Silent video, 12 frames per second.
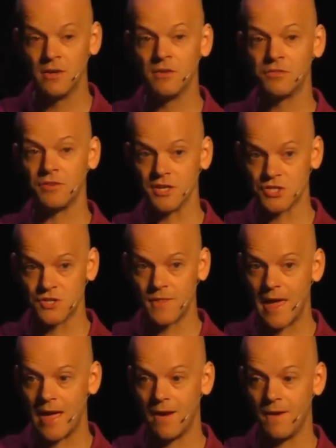such
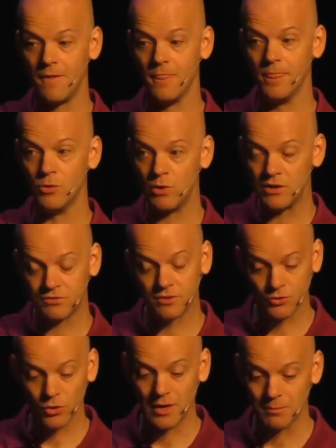that the rest of
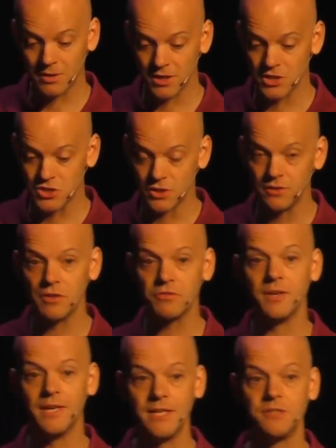your application
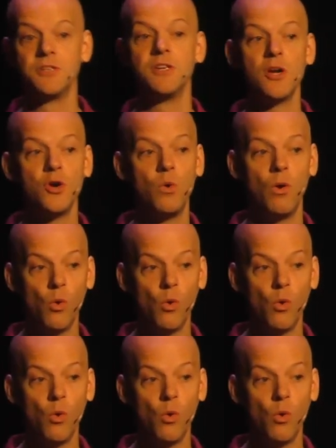doesn't need to know